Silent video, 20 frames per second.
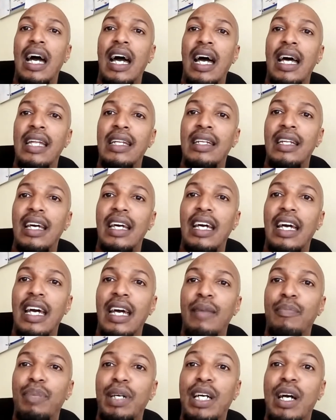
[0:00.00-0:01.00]
And
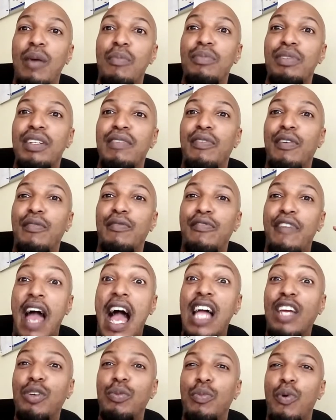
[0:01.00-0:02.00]
it becomes even
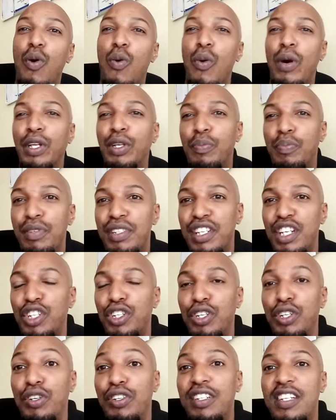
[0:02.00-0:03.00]
valuable when you
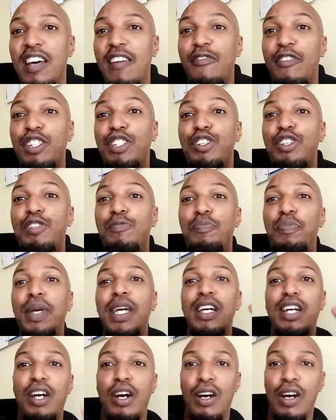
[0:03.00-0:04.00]
position yourself as a
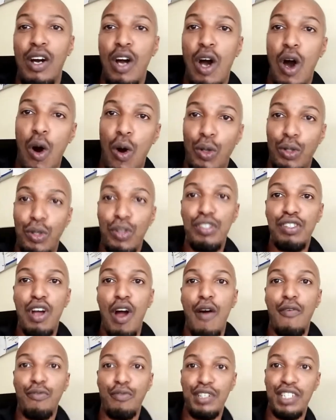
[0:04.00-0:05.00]
speaker on those
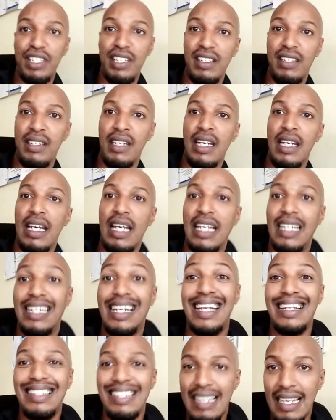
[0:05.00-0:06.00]
conferences.
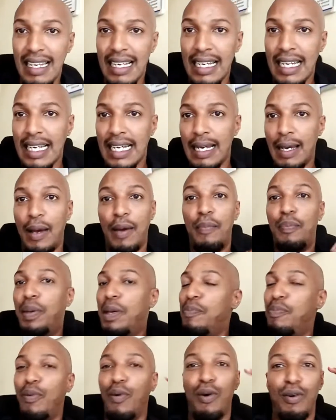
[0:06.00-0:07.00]
Then
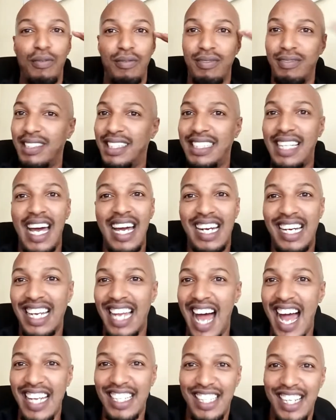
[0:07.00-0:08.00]
people
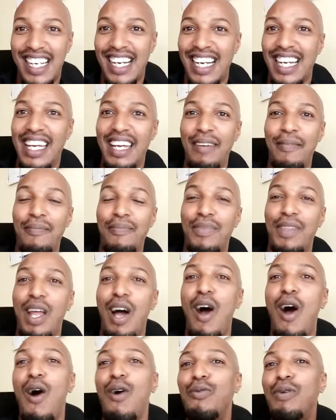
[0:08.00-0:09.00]
psychologically
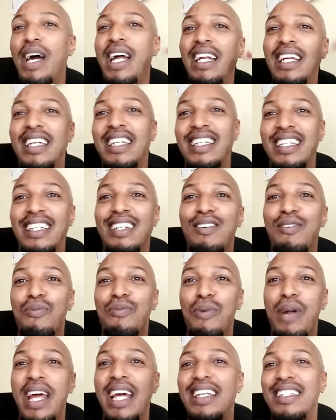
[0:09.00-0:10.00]
already
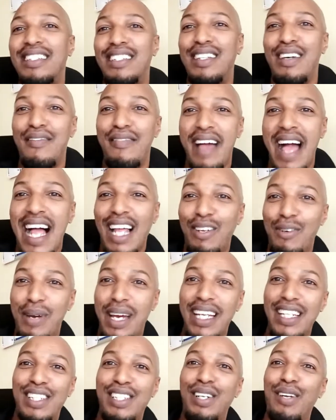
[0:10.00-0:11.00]
raise the
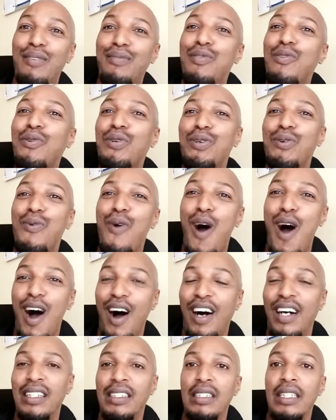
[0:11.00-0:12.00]
valuation of who you
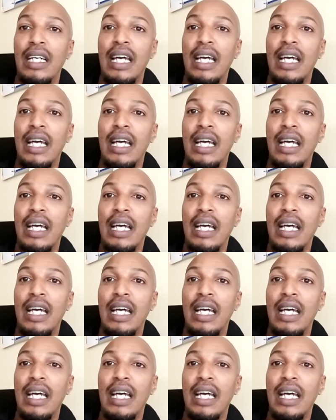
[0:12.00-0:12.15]
are.